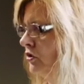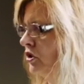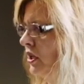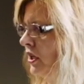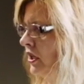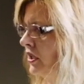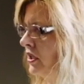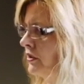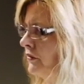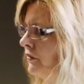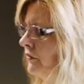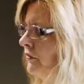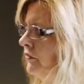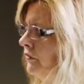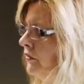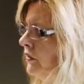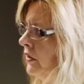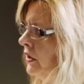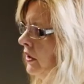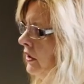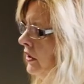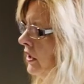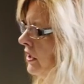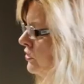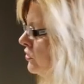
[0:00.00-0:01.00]
chance of
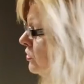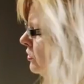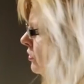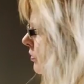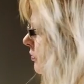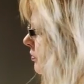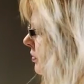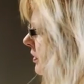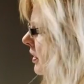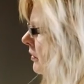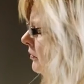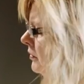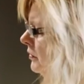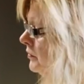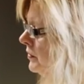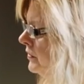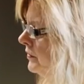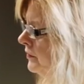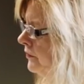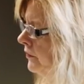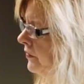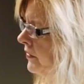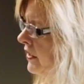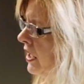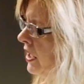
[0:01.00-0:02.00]
electrical problems.
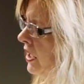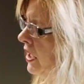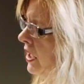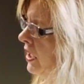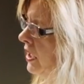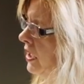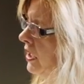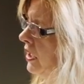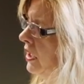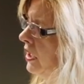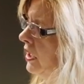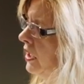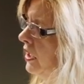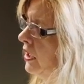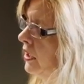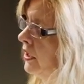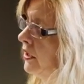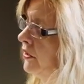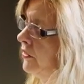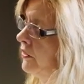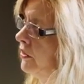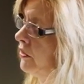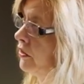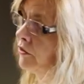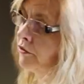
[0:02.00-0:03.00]
Uh,
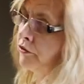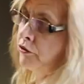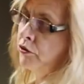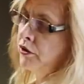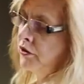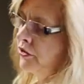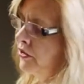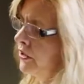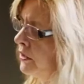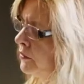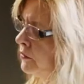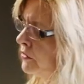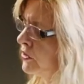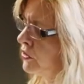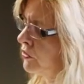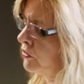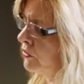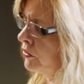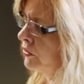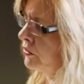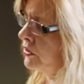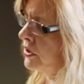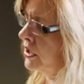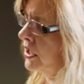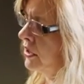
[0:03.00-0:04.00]
there are four thumb
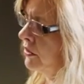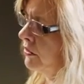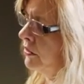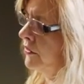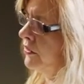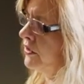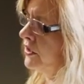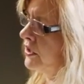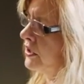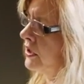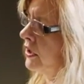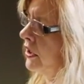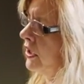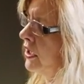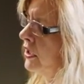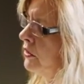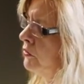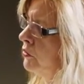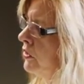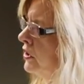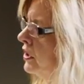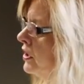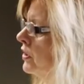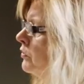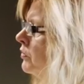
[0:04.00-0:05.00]
screws here on the side. We're
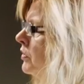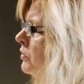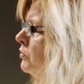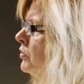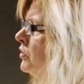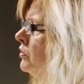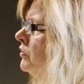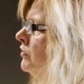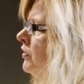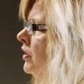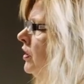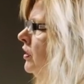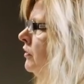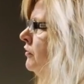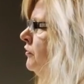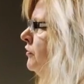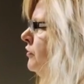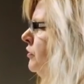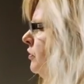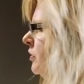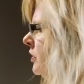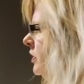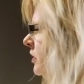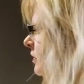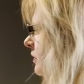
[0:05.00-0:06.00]
going to remove all
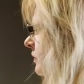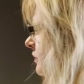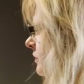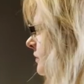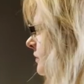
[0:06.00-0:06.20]
four.